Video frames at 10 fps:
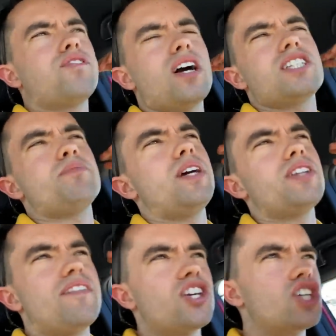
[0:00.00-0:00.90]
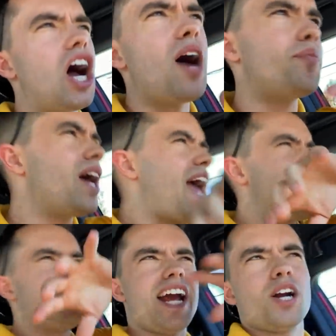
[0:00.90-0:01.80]
for us to be able to have the shop and
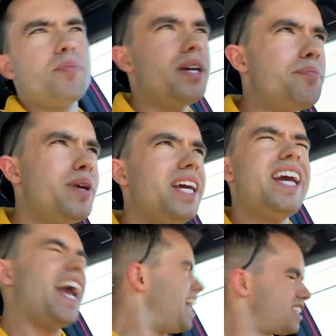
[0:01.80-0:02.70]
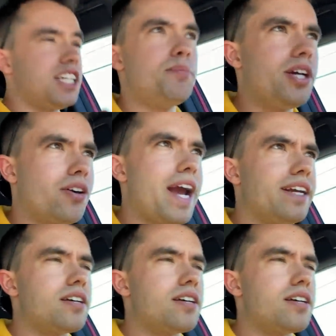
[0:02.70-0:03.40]
an Airbnb. It's going to be great.